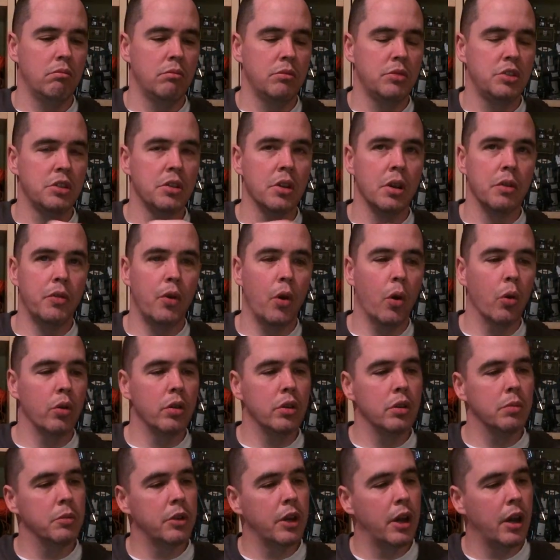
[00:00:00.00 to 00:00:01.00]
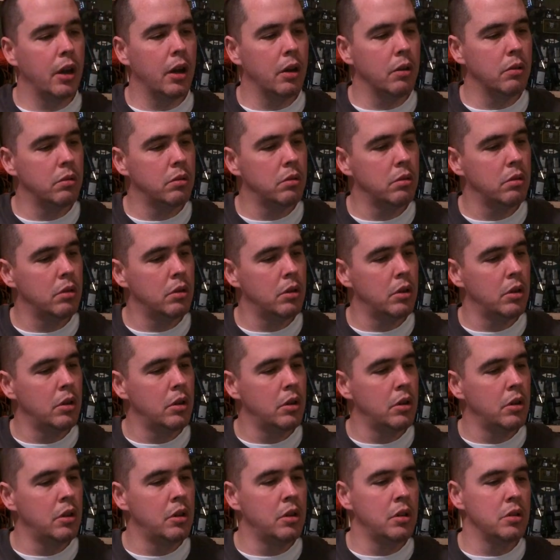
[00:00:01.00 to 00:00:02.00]
stuff holding him down.
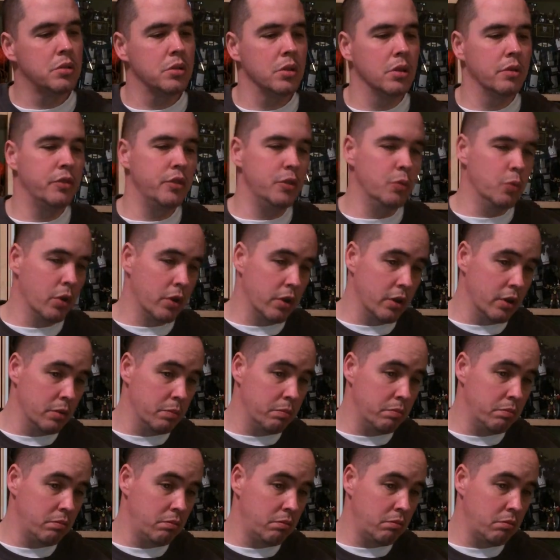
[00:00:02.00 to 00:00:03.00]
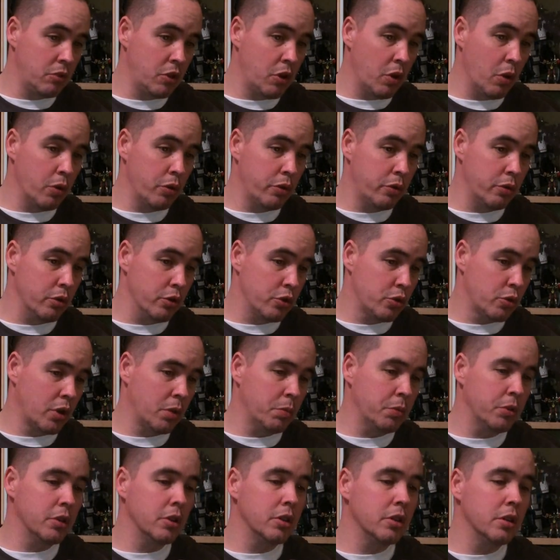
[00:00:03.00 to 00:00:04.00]
So if you wanted to go through the
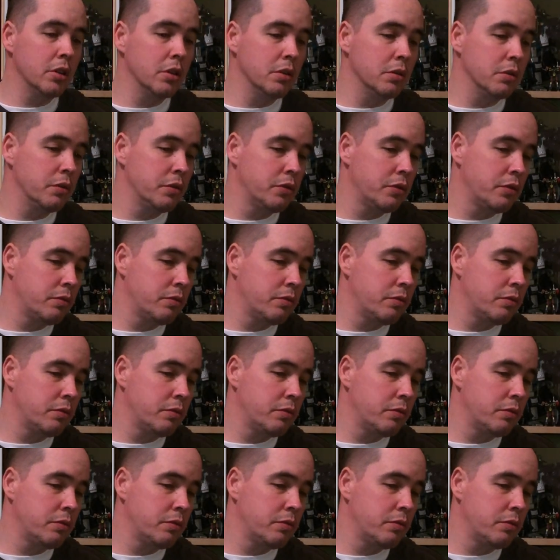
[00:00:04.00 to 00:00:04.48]
trouble of